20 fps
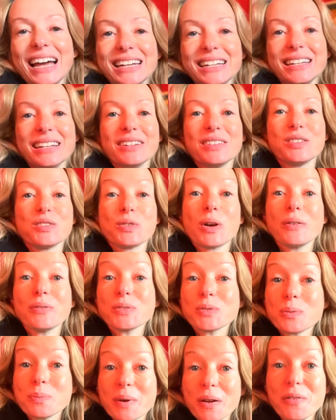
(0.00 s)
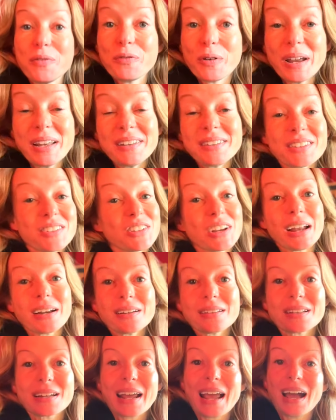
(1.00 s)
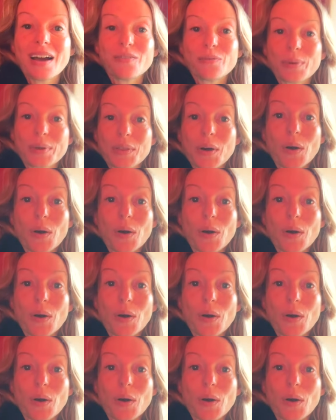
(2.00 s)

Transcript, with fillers: edit Travels with My Friend, the channel that I have with